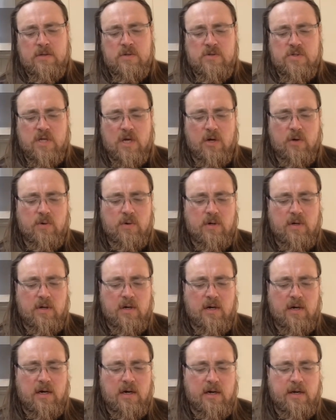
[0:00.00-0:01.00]
So
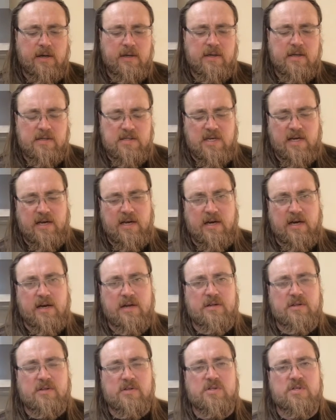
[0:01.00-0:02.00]
I
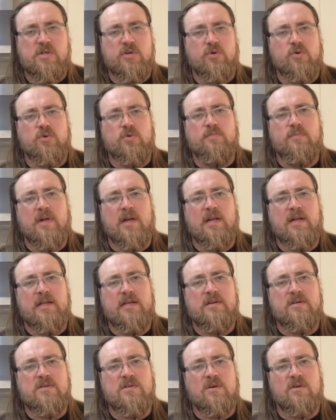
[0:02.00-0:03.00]
added the 2
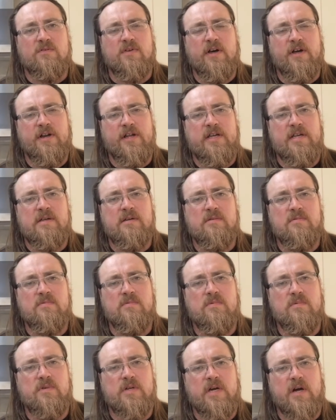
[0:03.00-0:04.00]
millilitres of honey
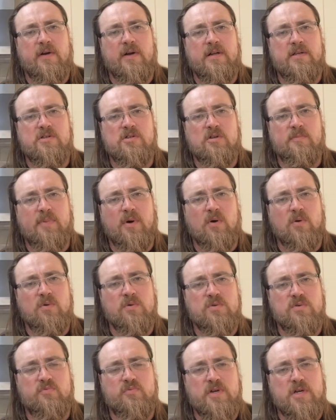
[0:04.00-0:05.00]
directly to the
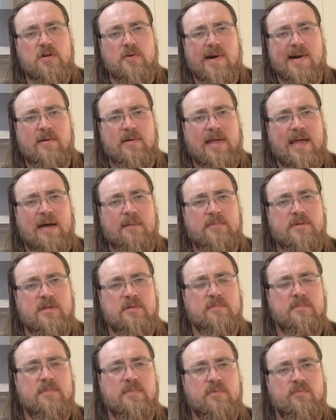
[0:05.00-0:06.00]
bottles, re-crown capped
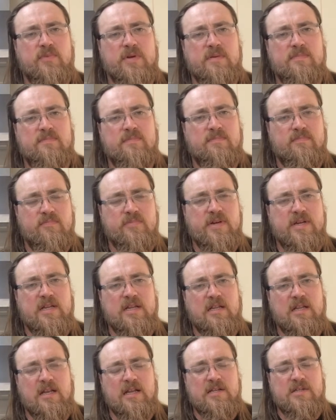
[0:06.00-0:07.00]
them,
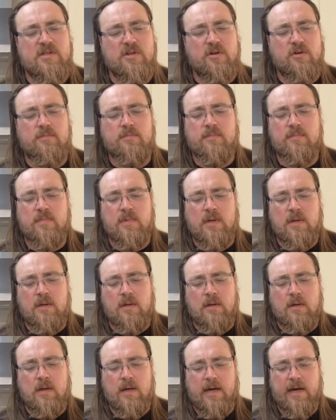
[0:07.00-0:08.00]
redid the lids on them,
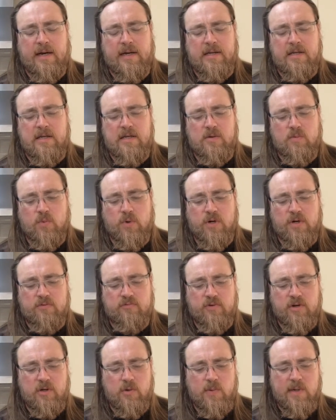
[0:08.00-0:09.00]
and it worked
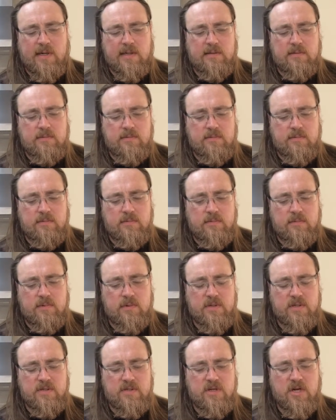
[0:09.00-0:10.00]
really well.
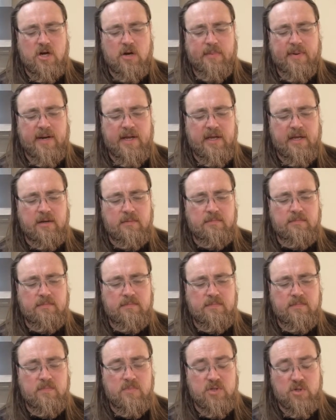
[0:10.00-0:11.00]
It's carbonated them,
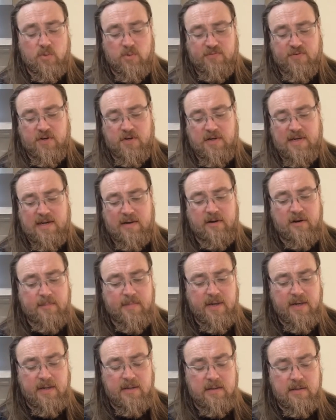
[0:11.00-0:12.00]
so we'll find out in a
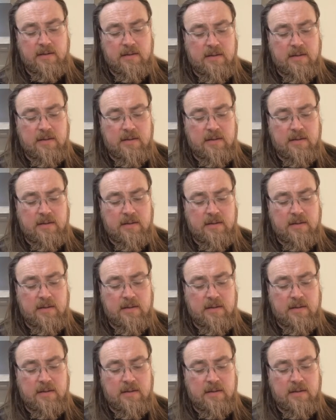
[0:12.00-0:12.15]
minute.